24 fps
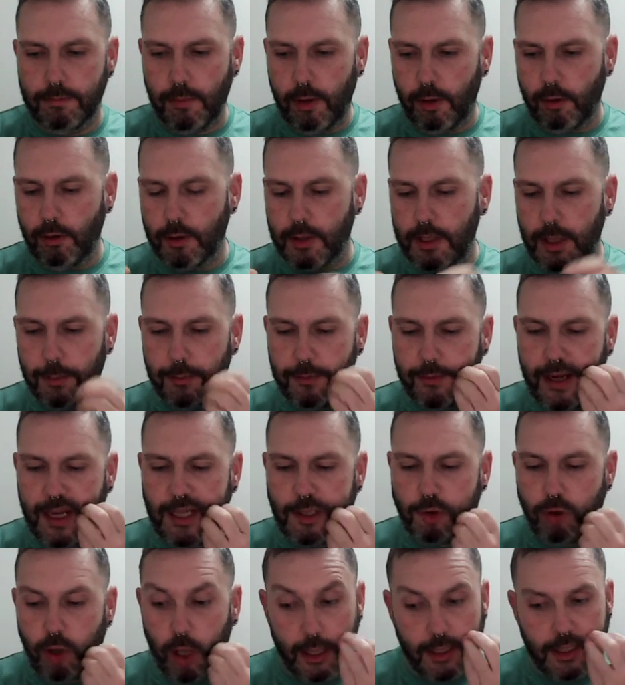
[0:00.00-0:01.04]
through some of it,
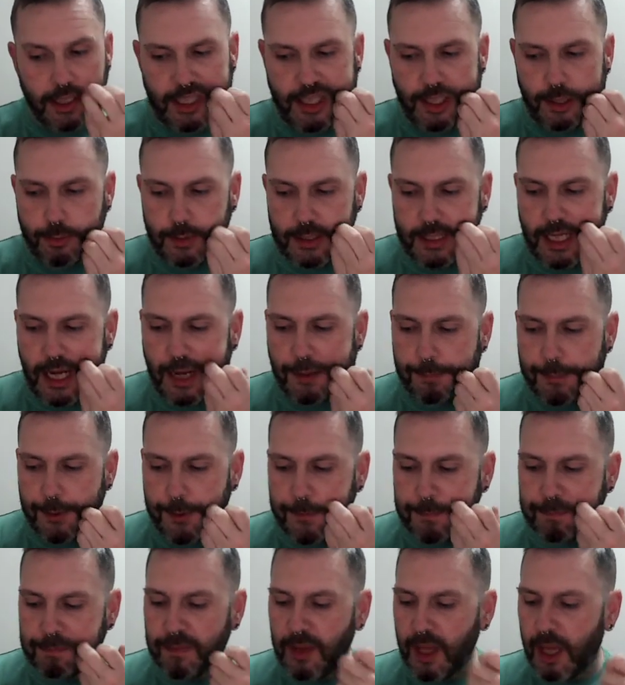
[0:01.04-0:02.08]
trying to use it up.
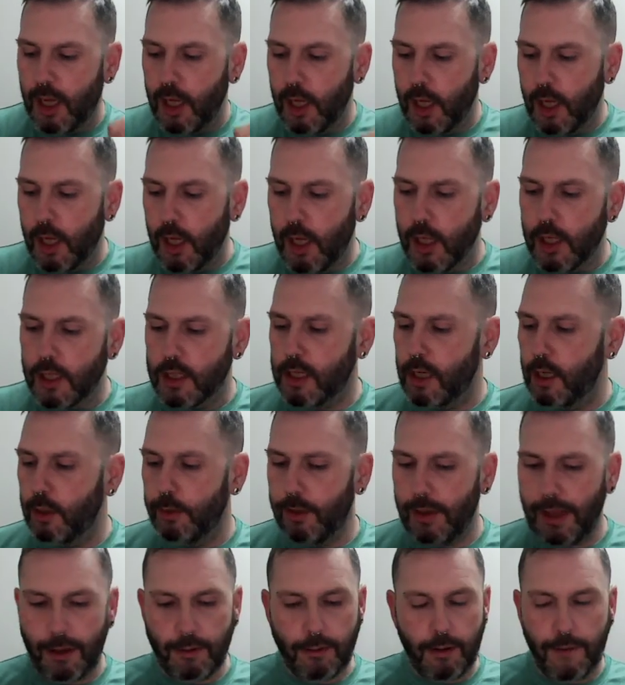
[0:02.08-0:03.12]
So
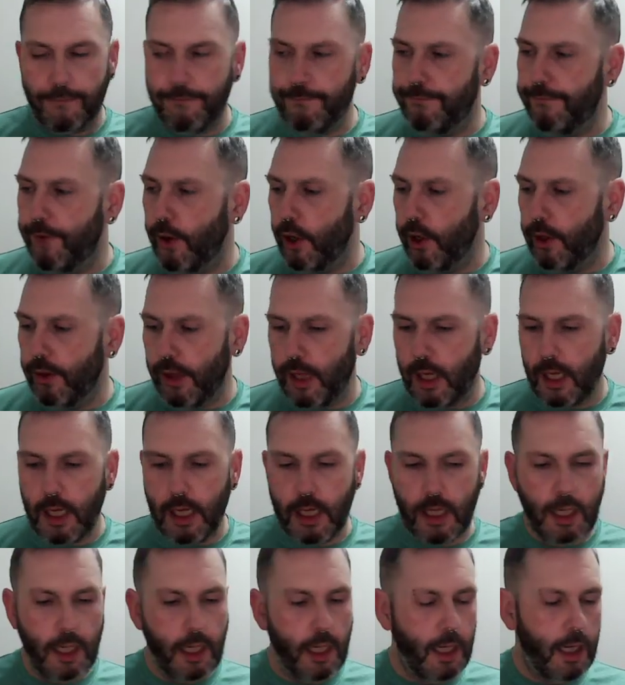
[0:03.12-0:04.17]
without
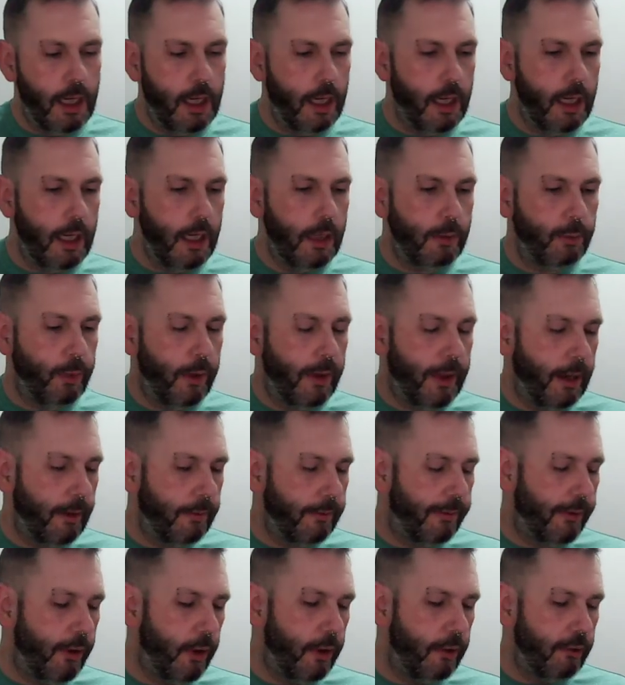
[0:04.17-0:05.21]
further
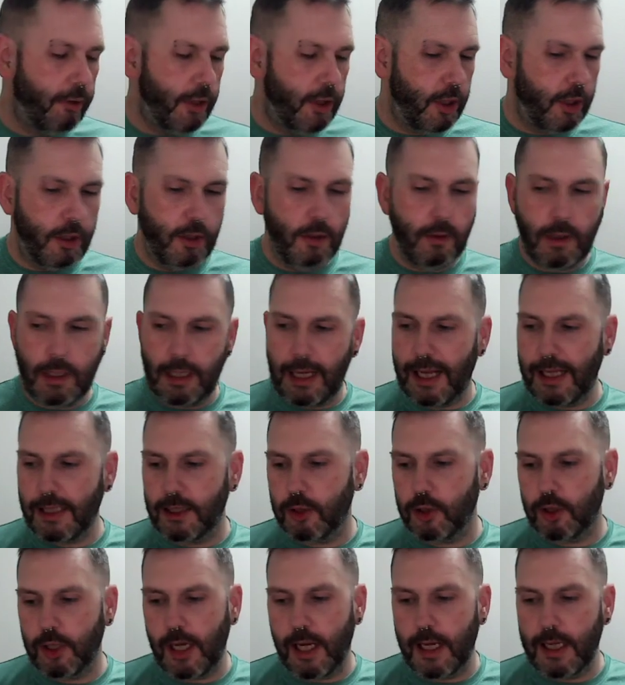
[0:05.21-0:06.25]
ado,
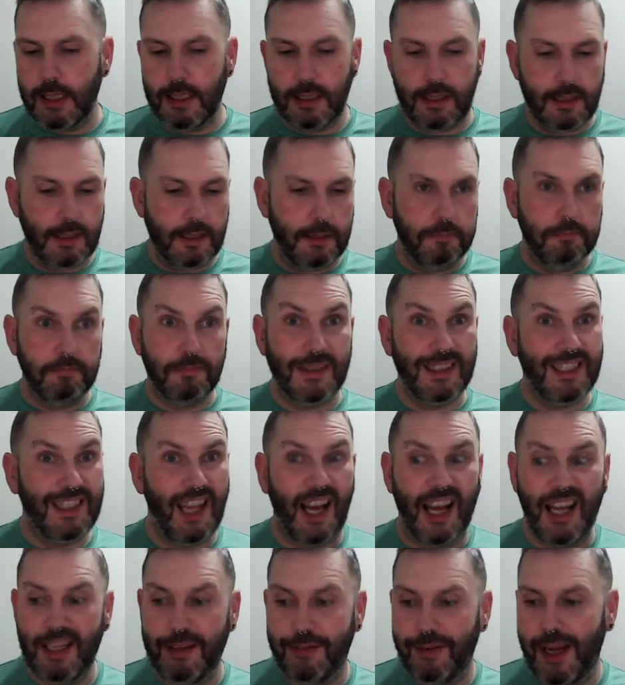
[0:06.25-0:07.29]
let's just
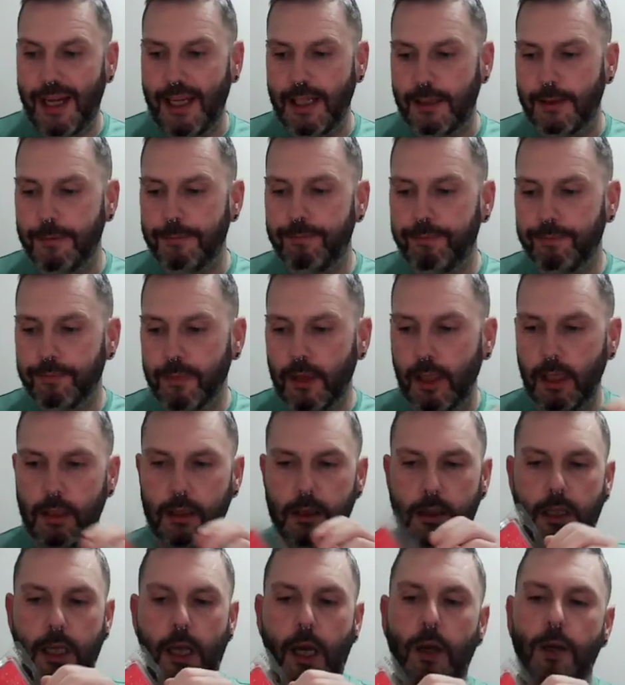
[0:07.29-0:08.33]
dive in.
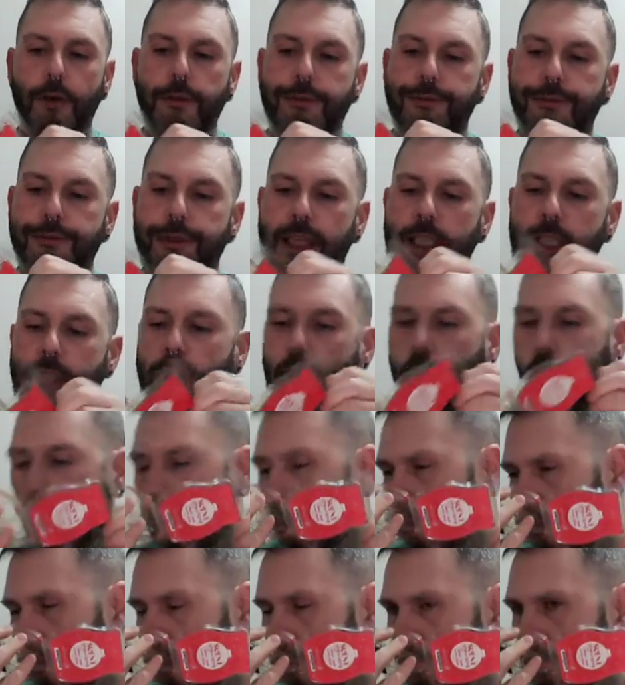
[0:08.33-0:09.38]
So finished
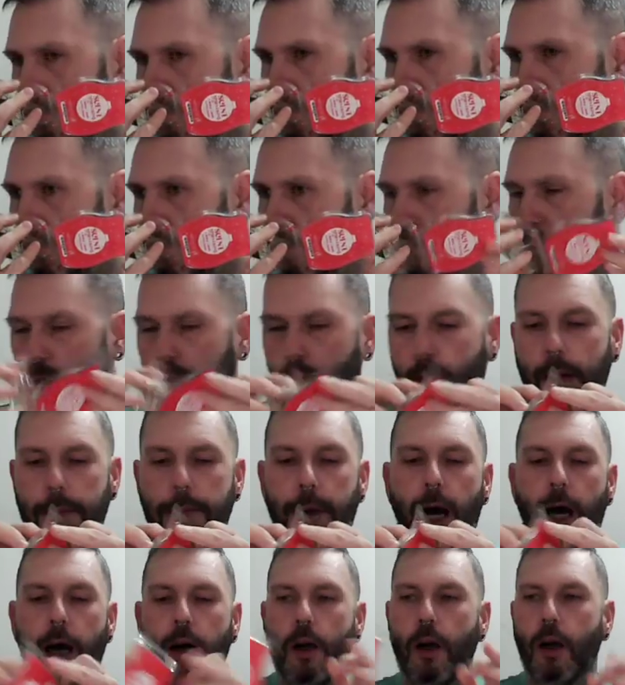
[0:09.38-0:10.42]
off a
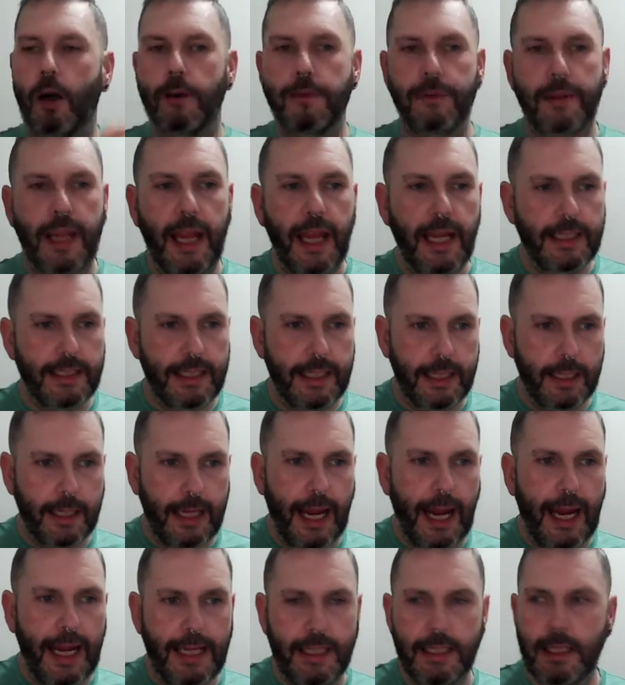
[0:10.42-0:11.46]
bar of candy
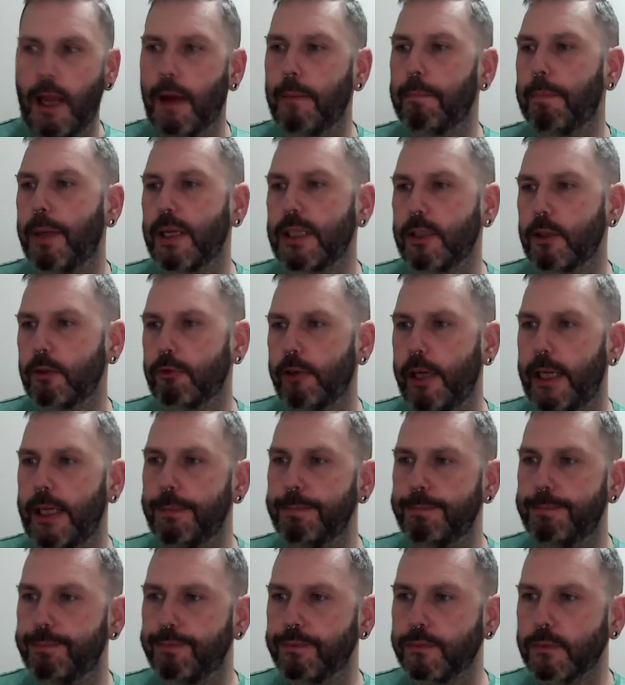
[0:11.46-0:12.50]
cane buttercream.